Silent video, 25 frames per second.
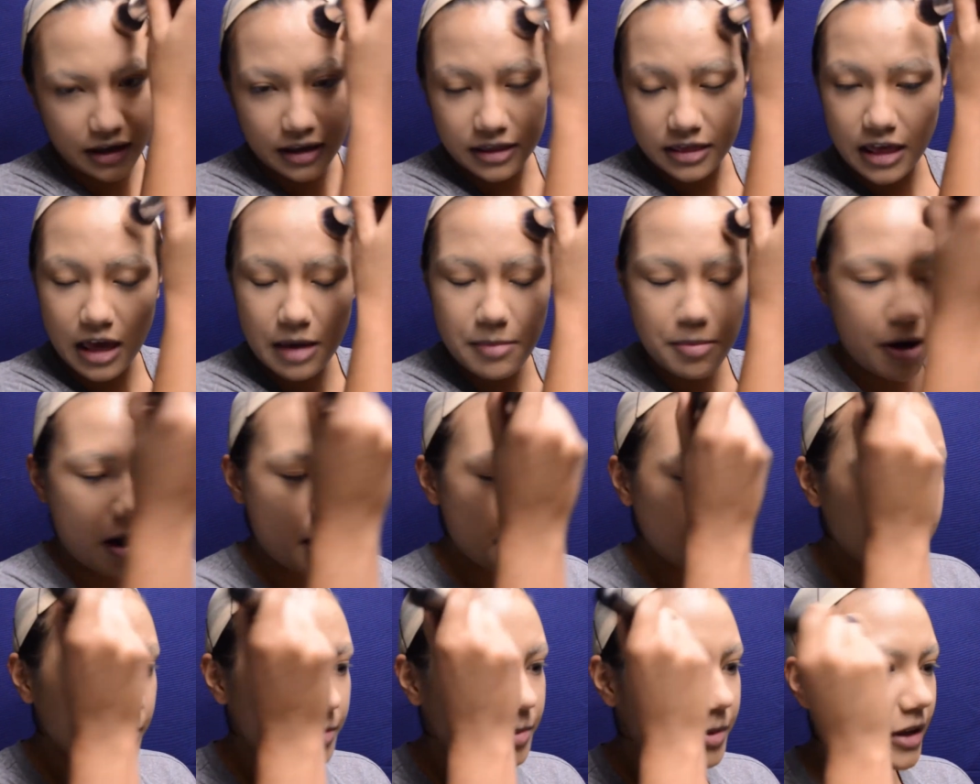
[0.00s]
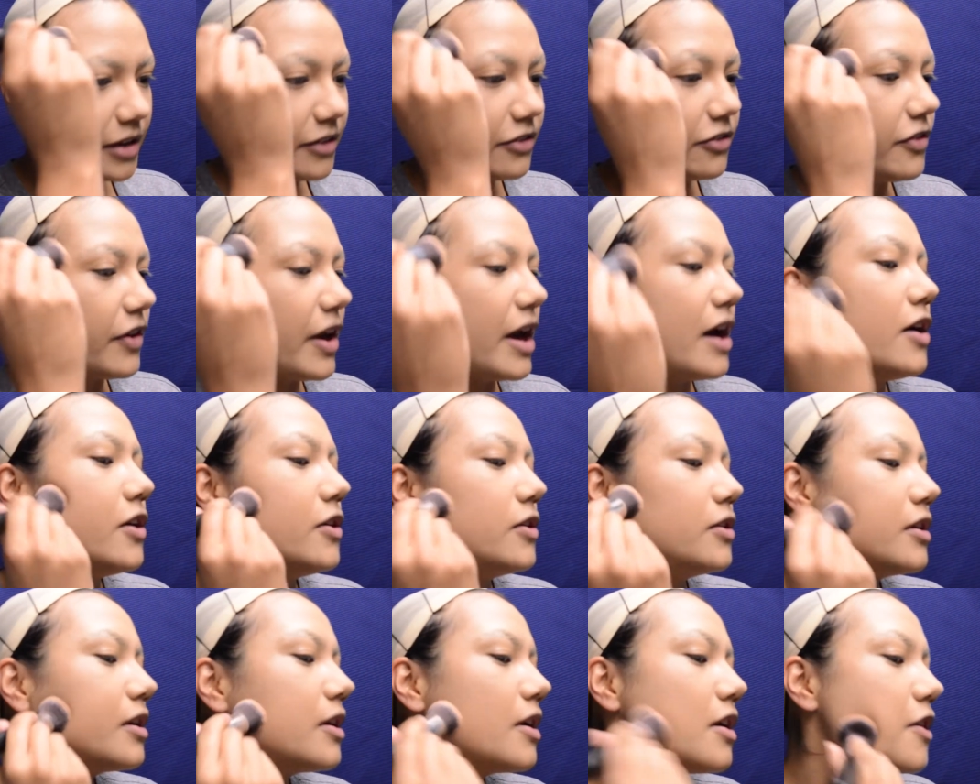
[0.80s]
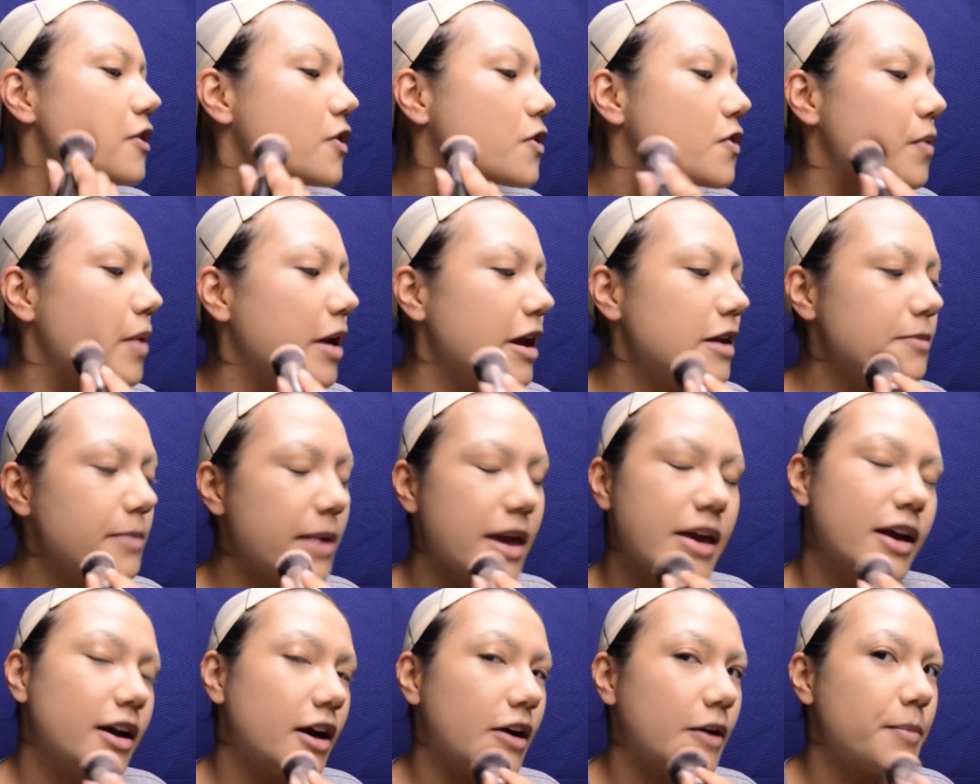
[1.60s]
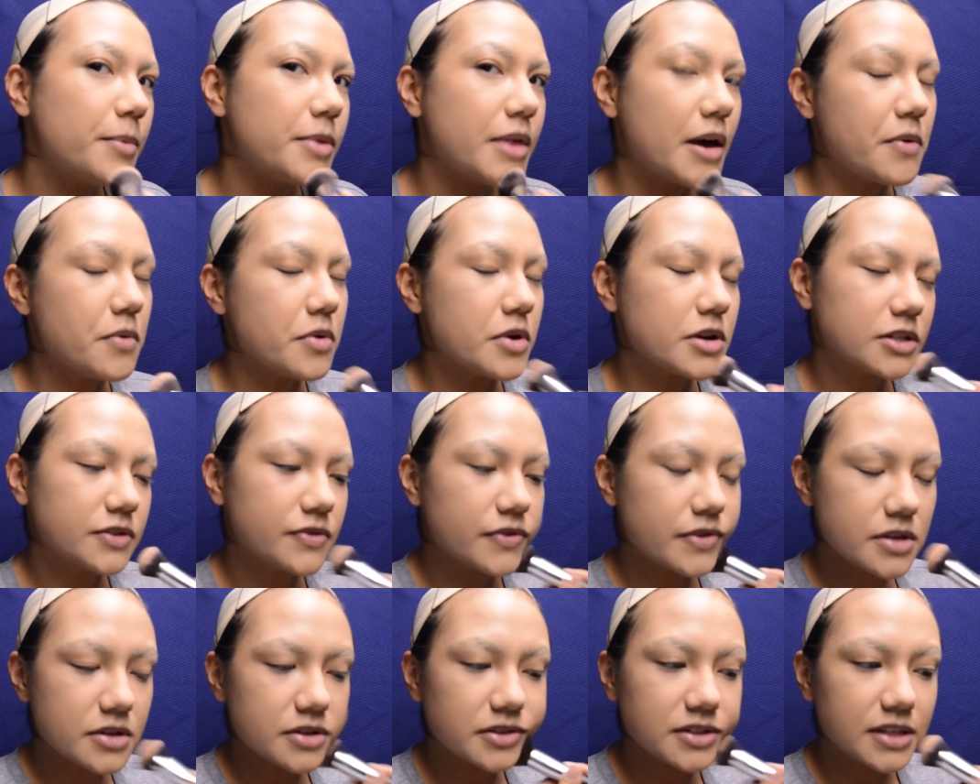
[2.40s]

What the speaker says: they probably found great makeup that works for their